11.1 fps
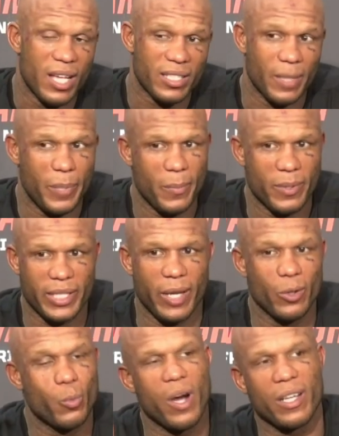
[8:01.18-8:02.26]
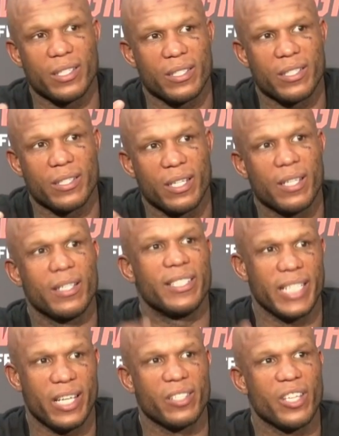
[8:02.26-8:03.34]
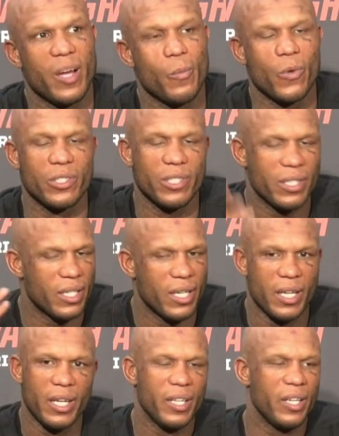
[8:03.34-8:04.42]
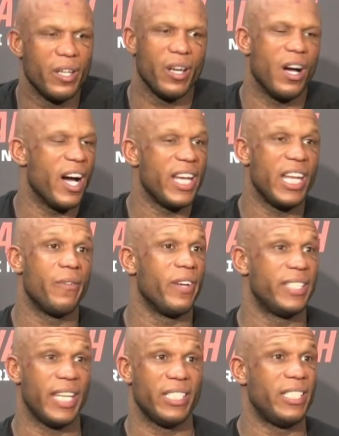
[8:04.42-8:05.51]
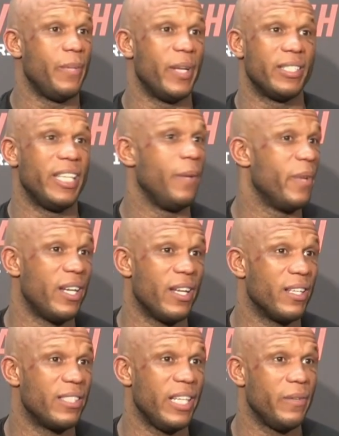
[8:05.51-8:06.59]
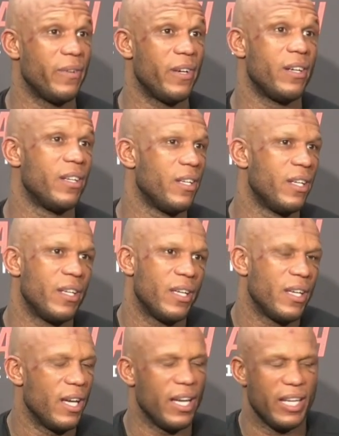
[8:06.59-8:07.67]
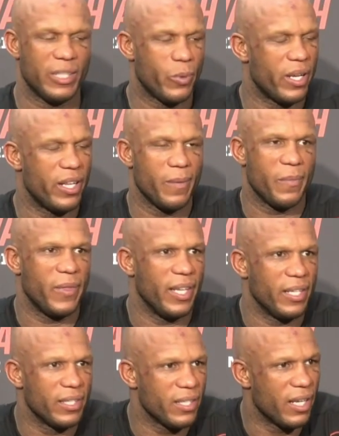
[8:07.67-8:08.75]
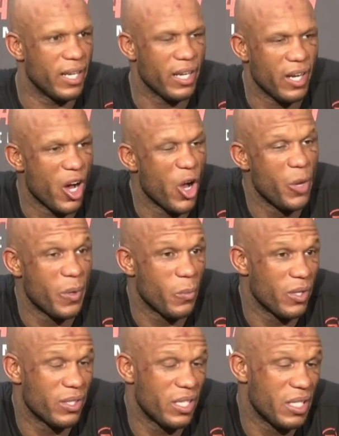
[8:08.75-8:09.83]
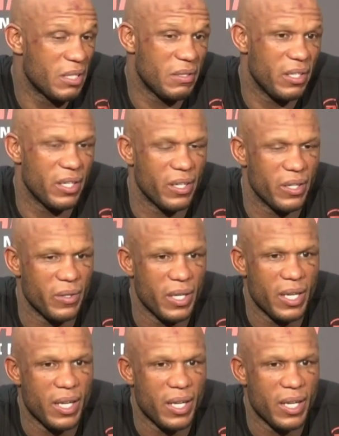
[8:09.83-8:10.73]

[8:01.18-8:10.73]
Some people say it was once, the second time wasn't. You know, I never intentionally meant to hit him in the nuts either. It's one of them things, like, I hope it wasn't, you know.